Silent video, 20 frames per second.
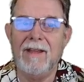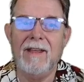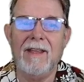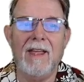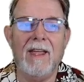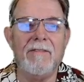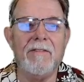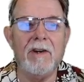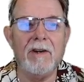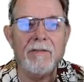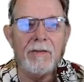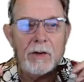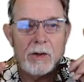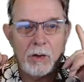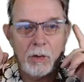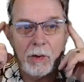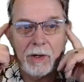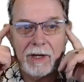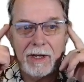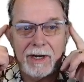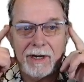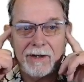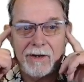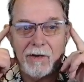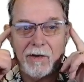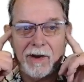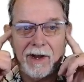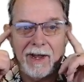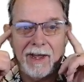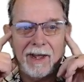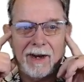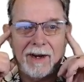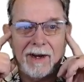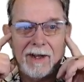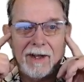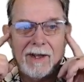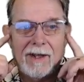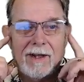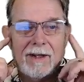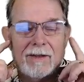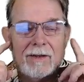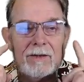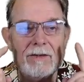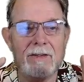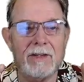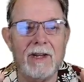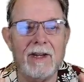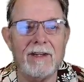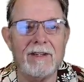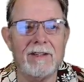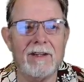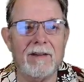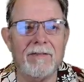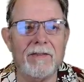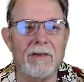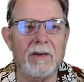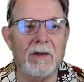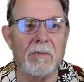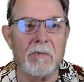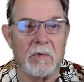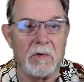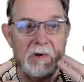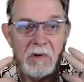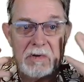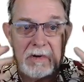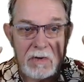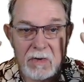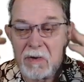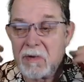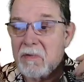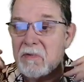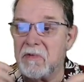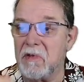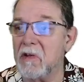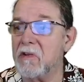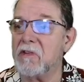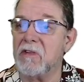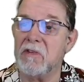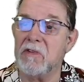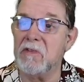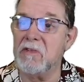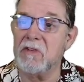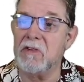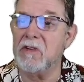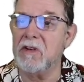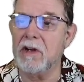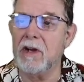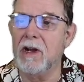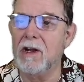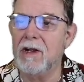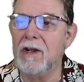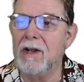Even if you're doing it in your head, they're saying stuff and you go, I don't agree with that.